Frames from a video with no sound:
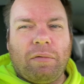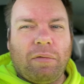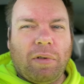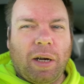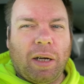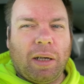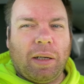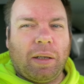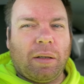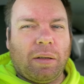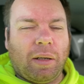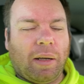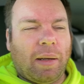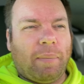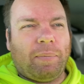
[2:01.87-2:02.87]
really going
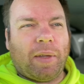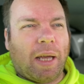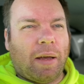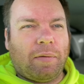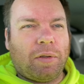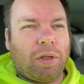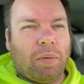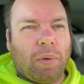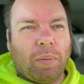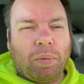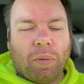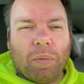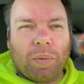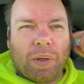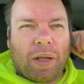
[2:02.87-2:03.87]
to have too many
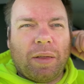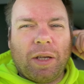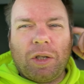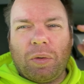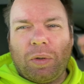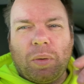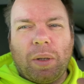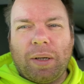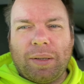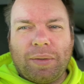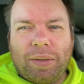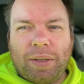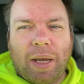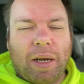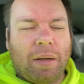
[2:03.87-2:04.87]
problems with that unless you're doing
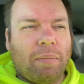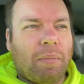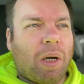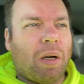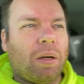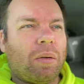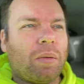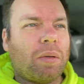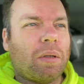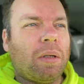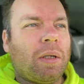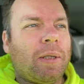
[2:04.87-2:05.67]
insane miles.